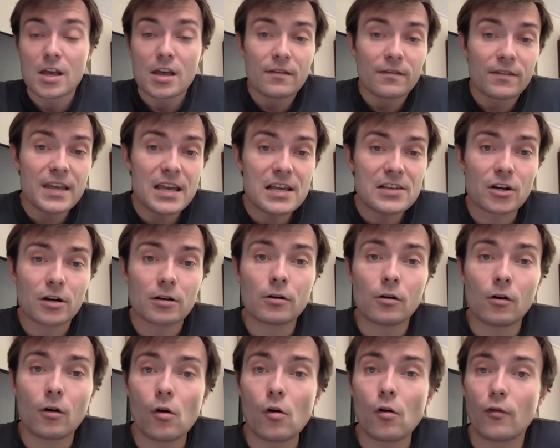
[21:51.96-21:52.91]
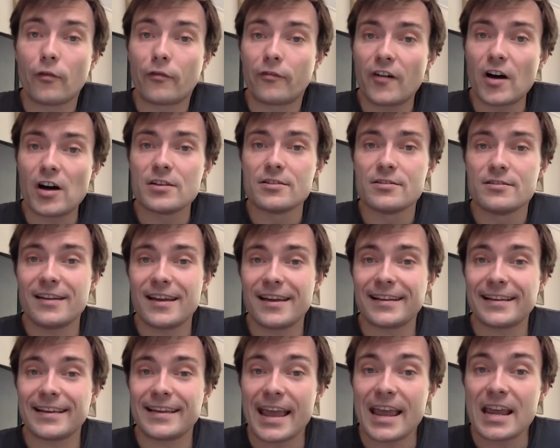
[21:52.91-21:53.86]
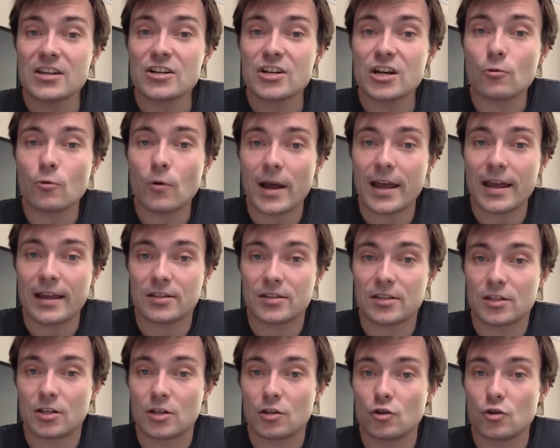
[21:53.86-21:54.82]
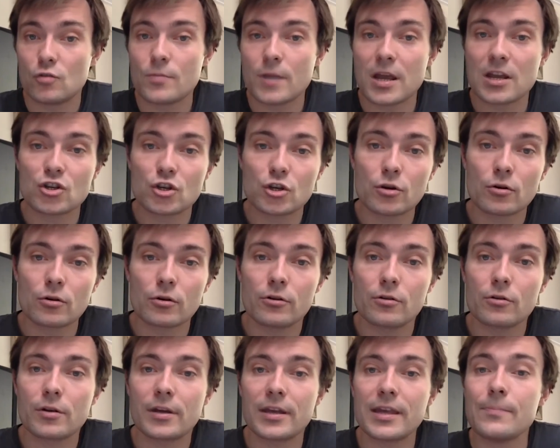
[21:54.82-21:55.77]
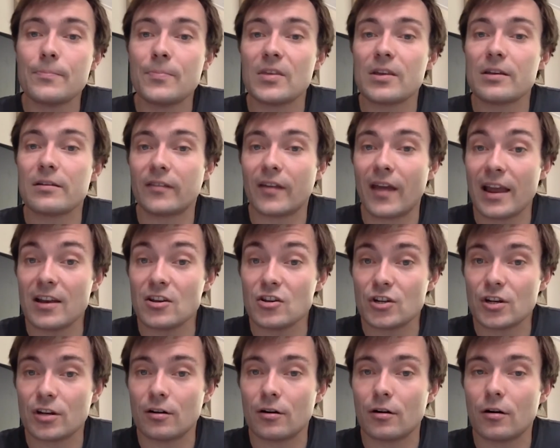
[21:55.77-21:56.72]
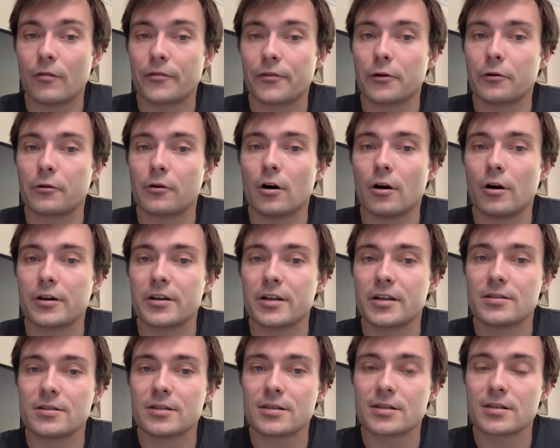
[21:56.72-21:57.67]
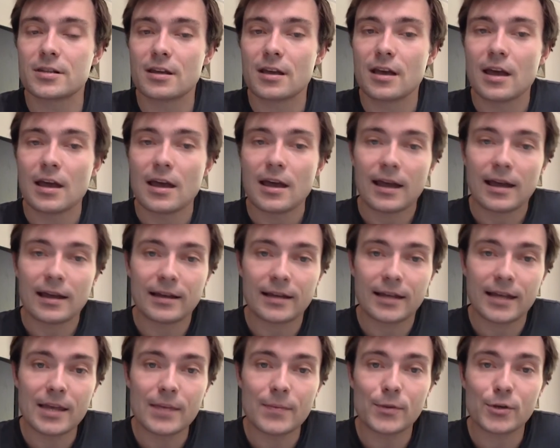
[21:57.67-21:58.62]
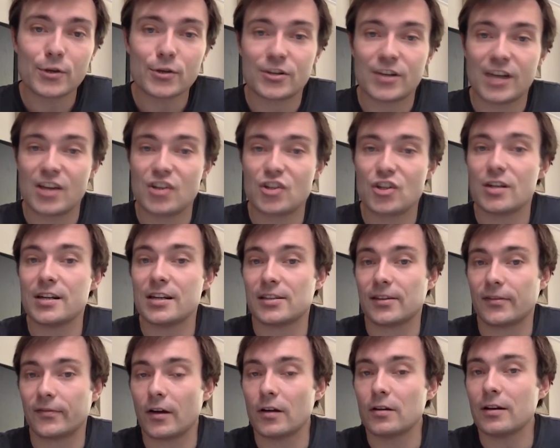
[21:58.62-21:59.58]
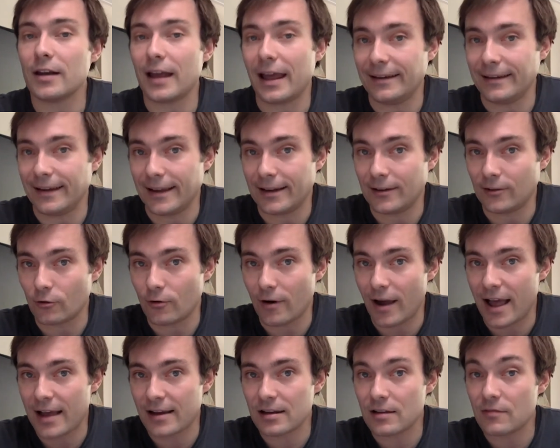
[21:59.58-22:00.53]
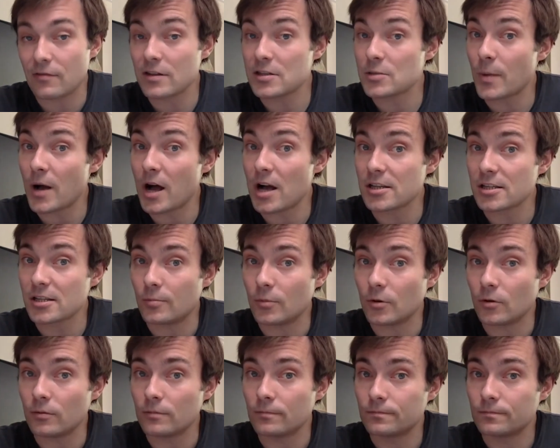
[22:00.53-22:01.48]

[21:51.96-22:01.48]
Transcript: These are all fun, engaging ways to make sure you keep the attention of your audience and keep your session as fun and interactive as possible.